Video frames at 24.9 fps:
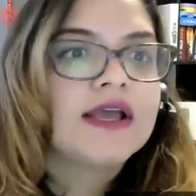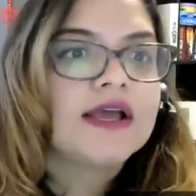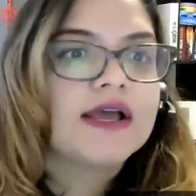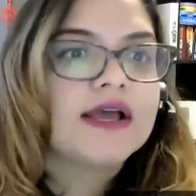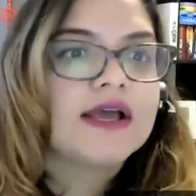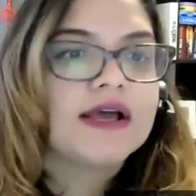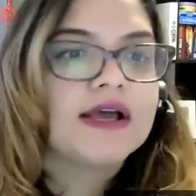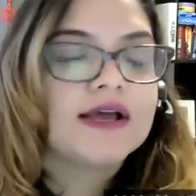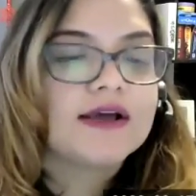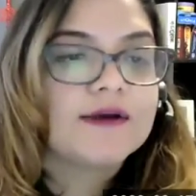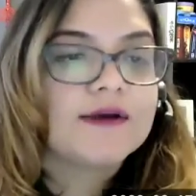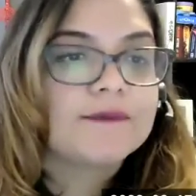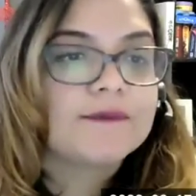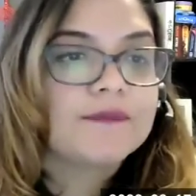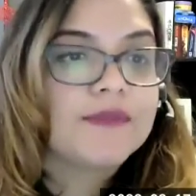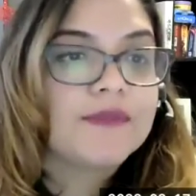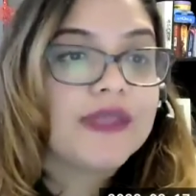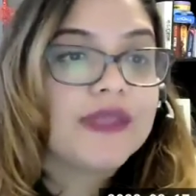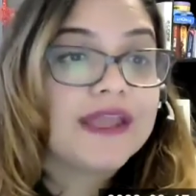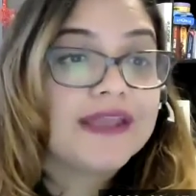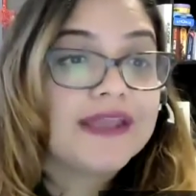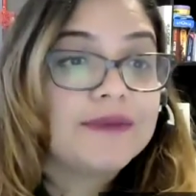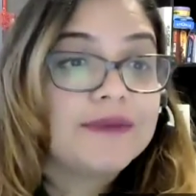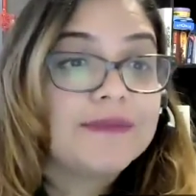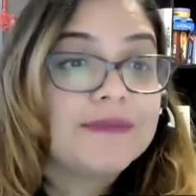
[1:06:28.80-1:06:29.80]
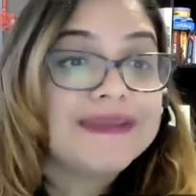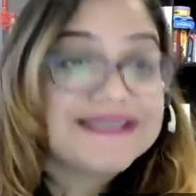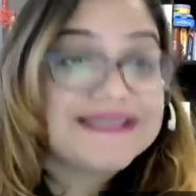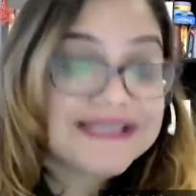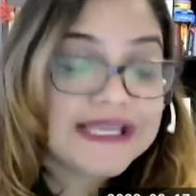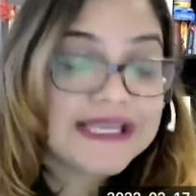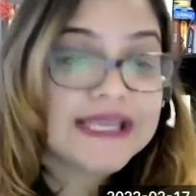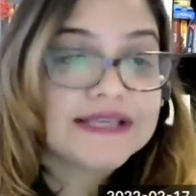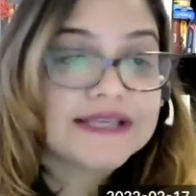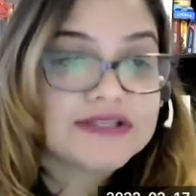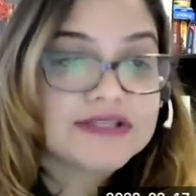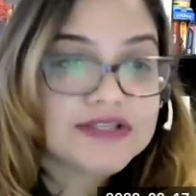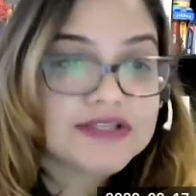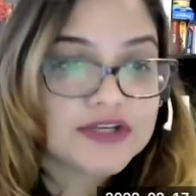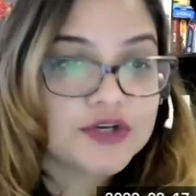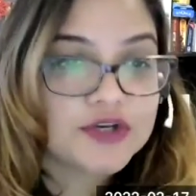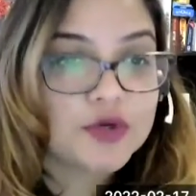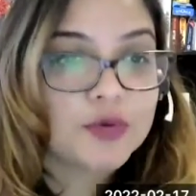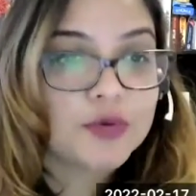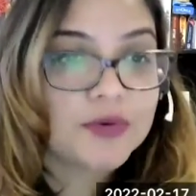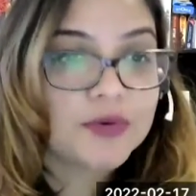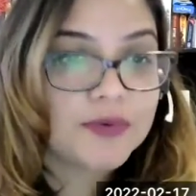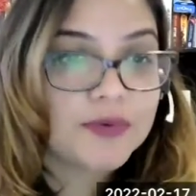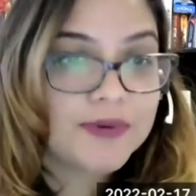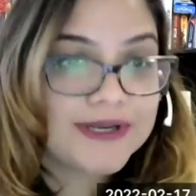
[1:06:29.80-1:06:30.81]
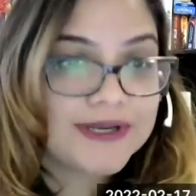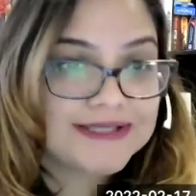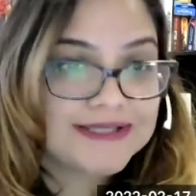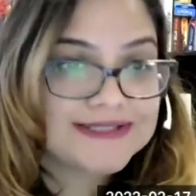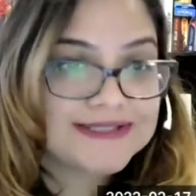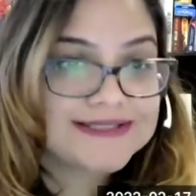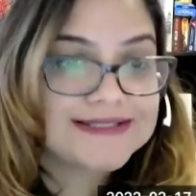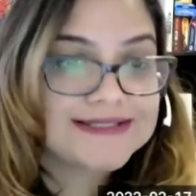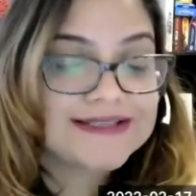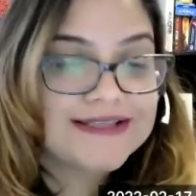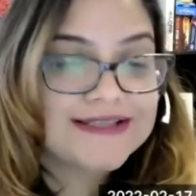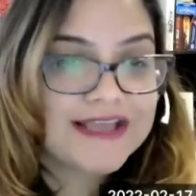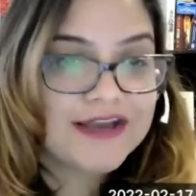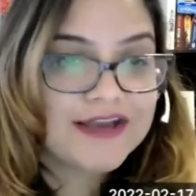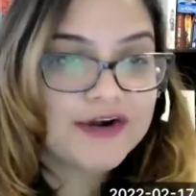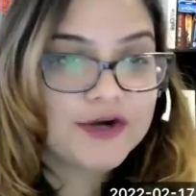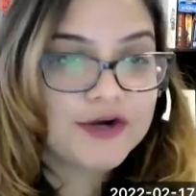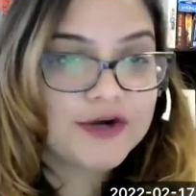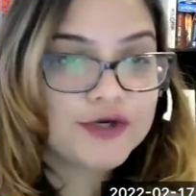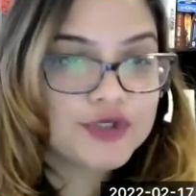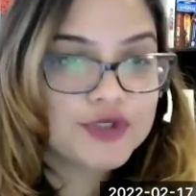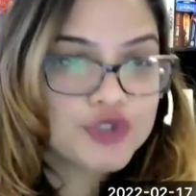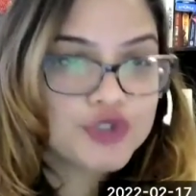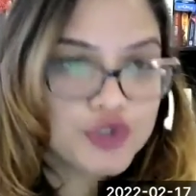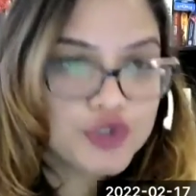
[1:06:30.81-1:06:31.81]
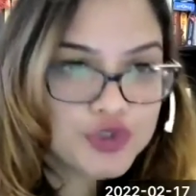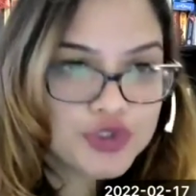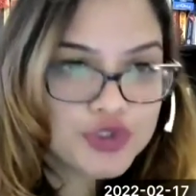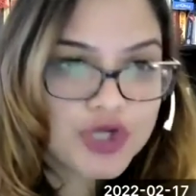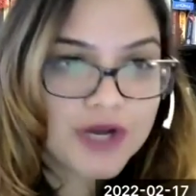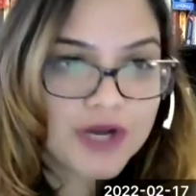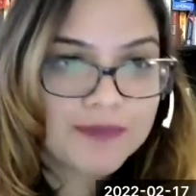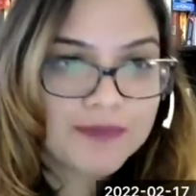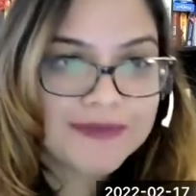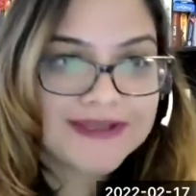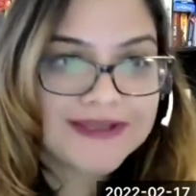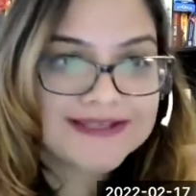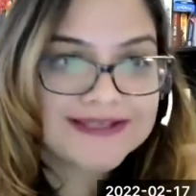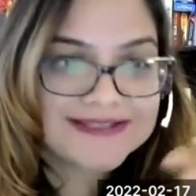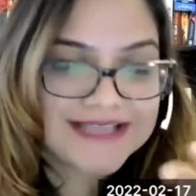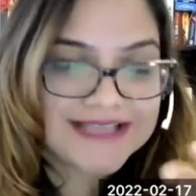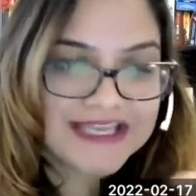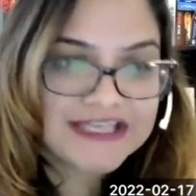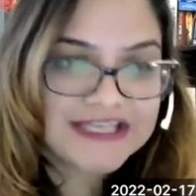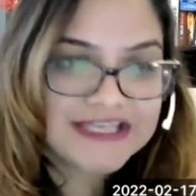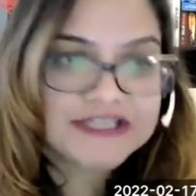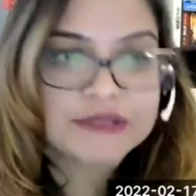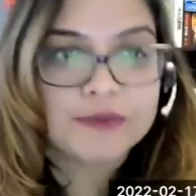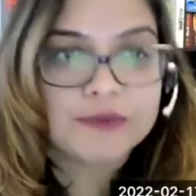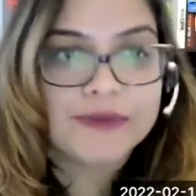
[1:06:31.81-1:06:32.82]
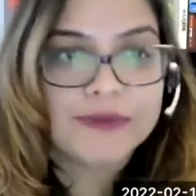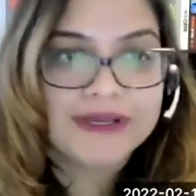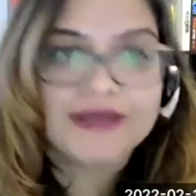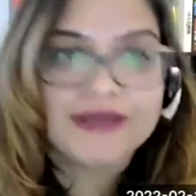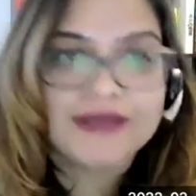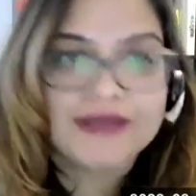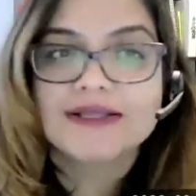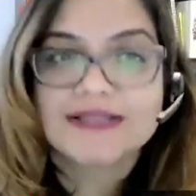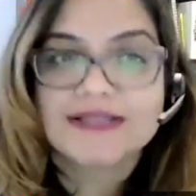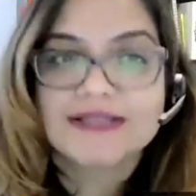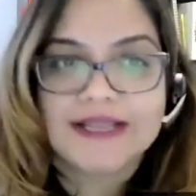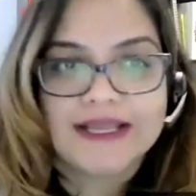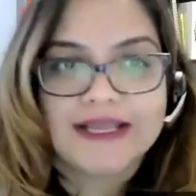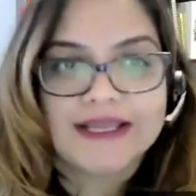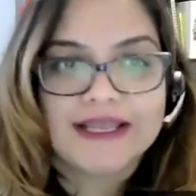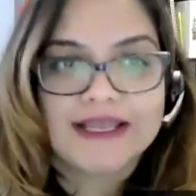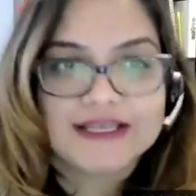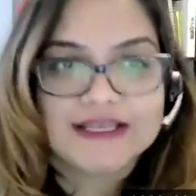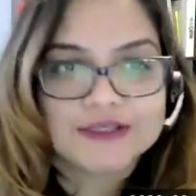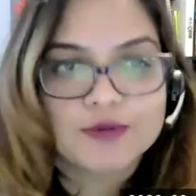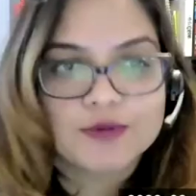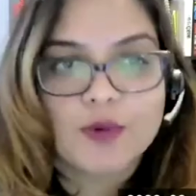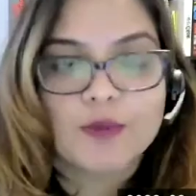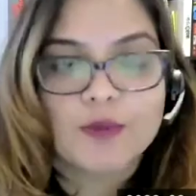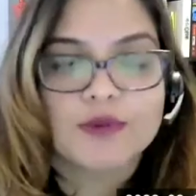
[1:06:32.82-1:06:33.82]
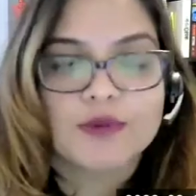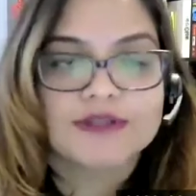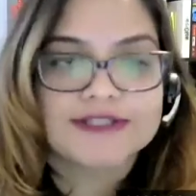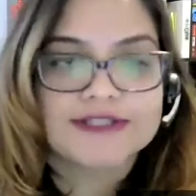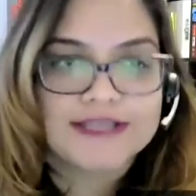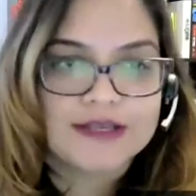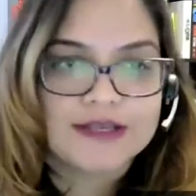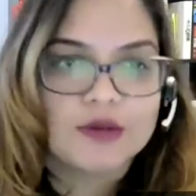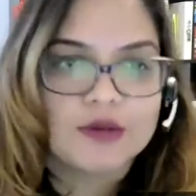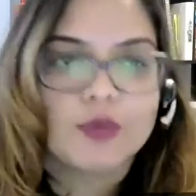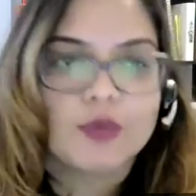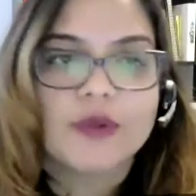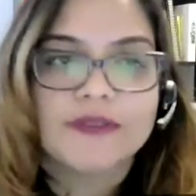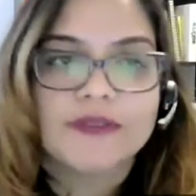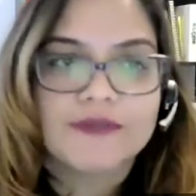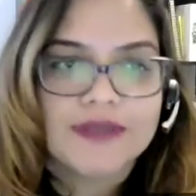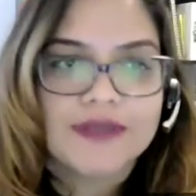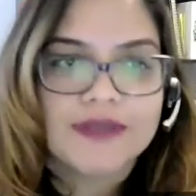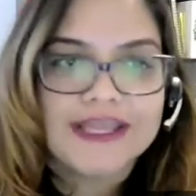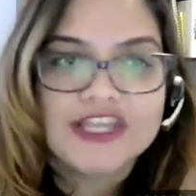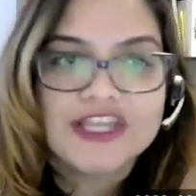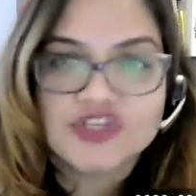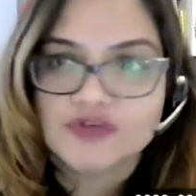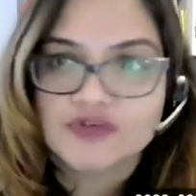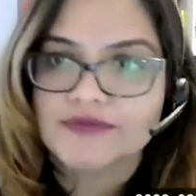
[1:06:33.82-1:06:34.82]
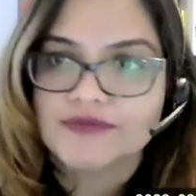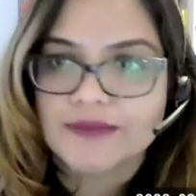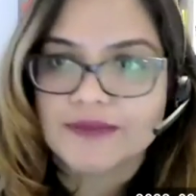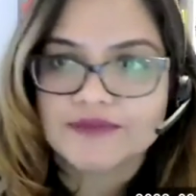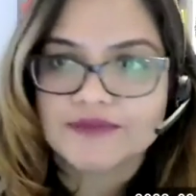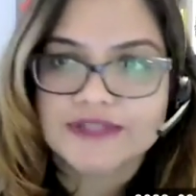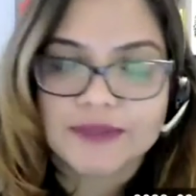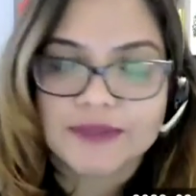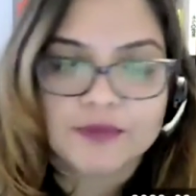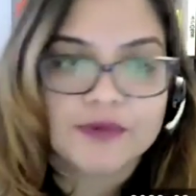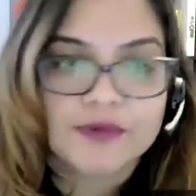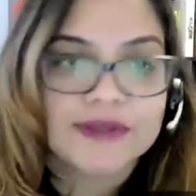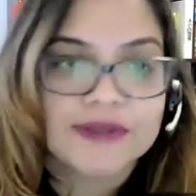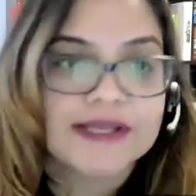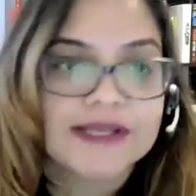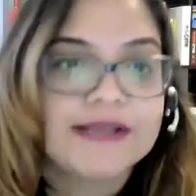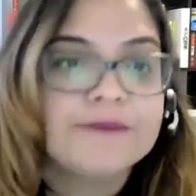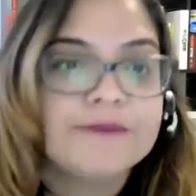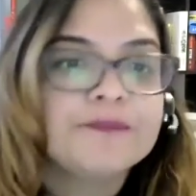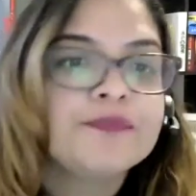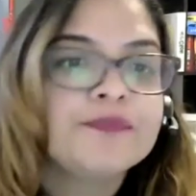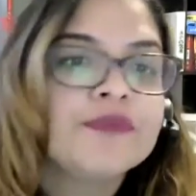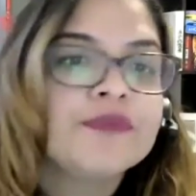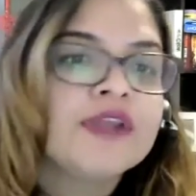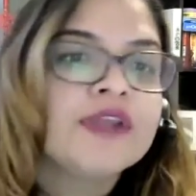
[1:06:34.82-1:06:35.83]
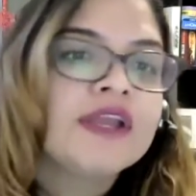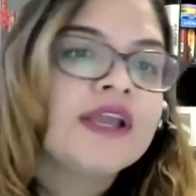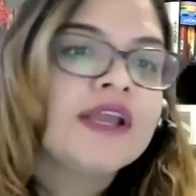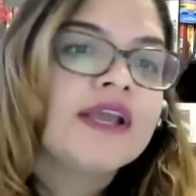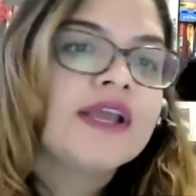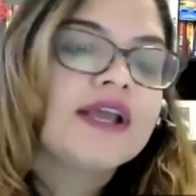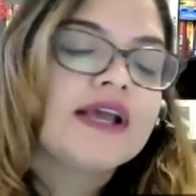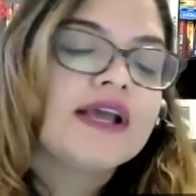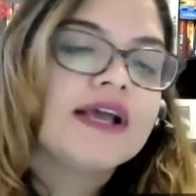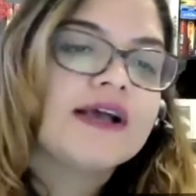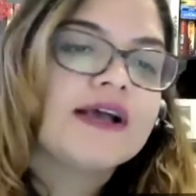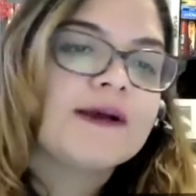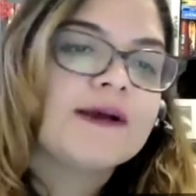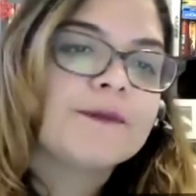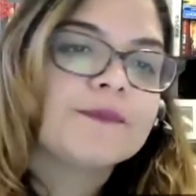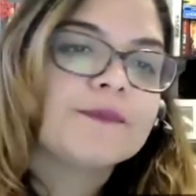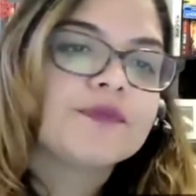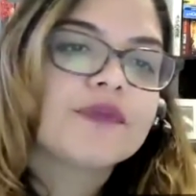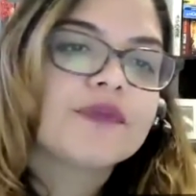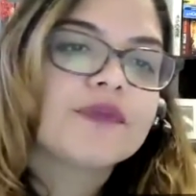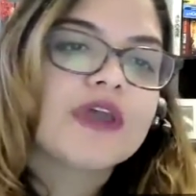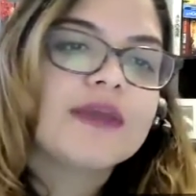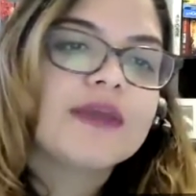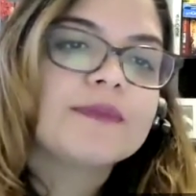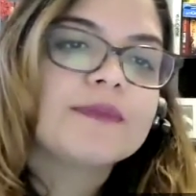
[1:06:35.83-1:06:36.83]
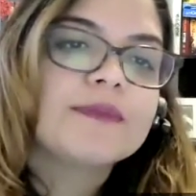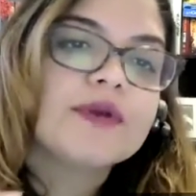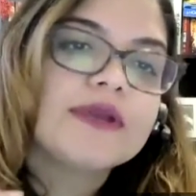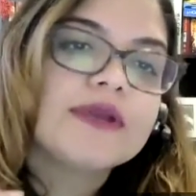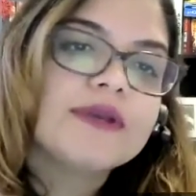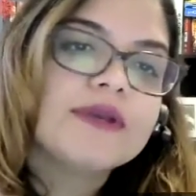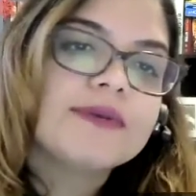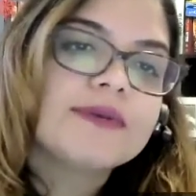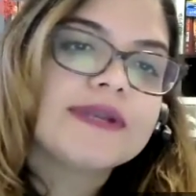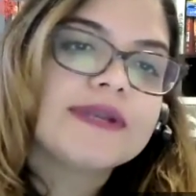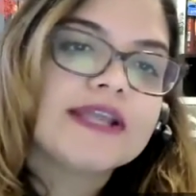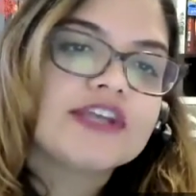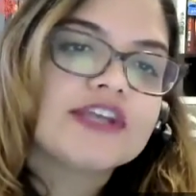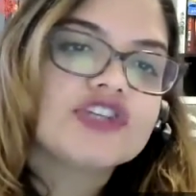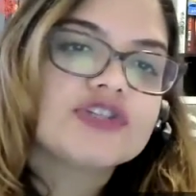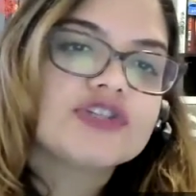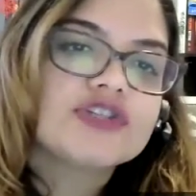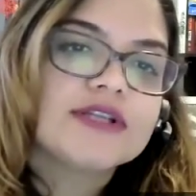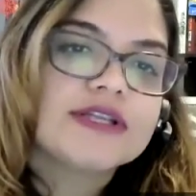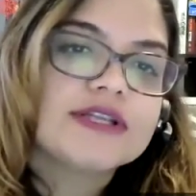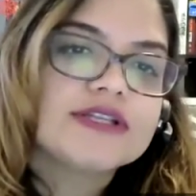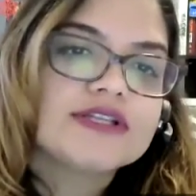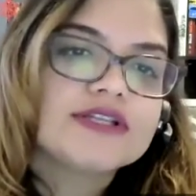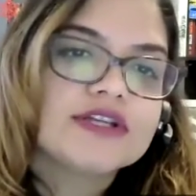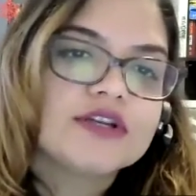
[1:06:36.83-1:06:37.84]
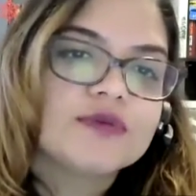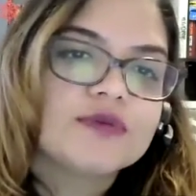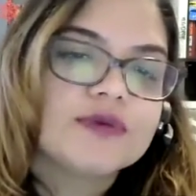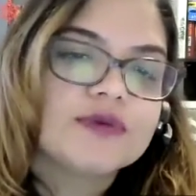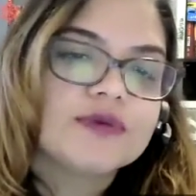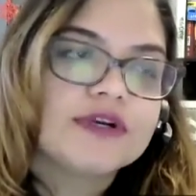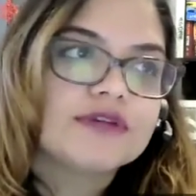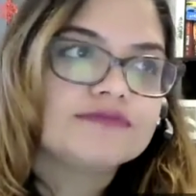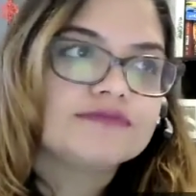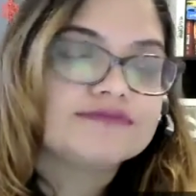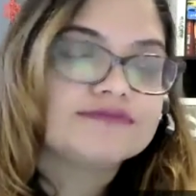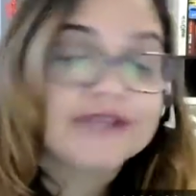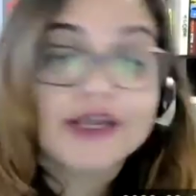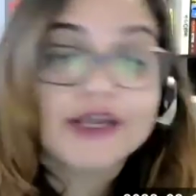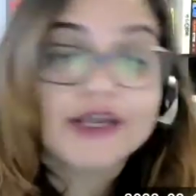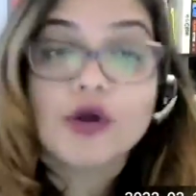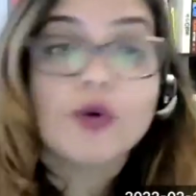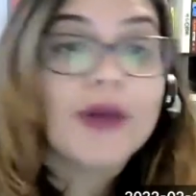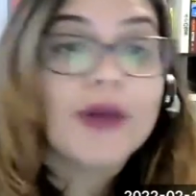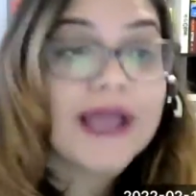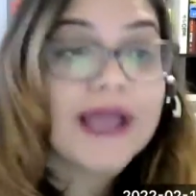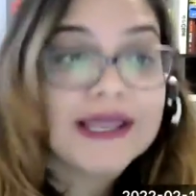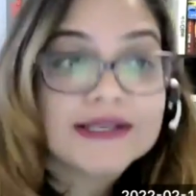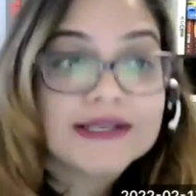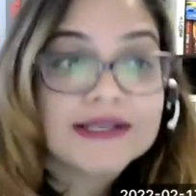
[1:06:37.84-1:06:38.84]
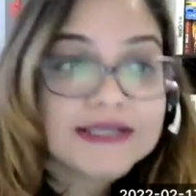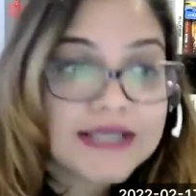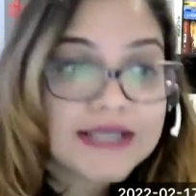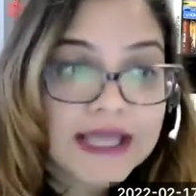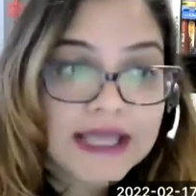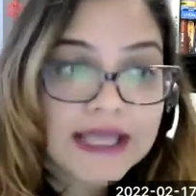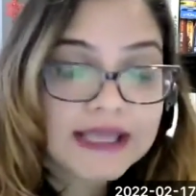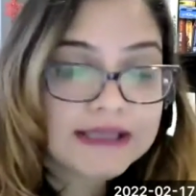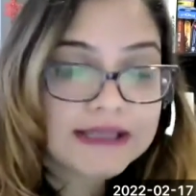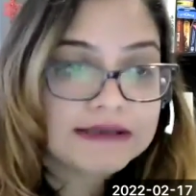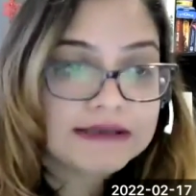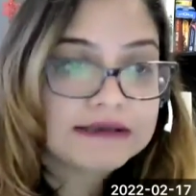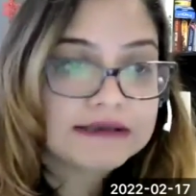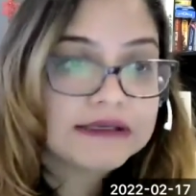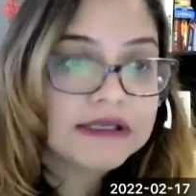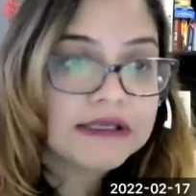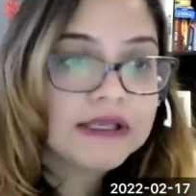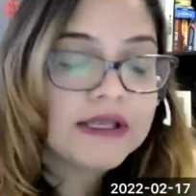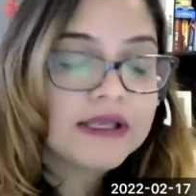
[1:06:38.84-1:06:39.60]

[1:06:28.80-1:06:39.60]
and mitigate turnover risks. There are two topics intermingled, and I guess we will deal with each of them separately. Employee retention and turnover, they go hand in hand.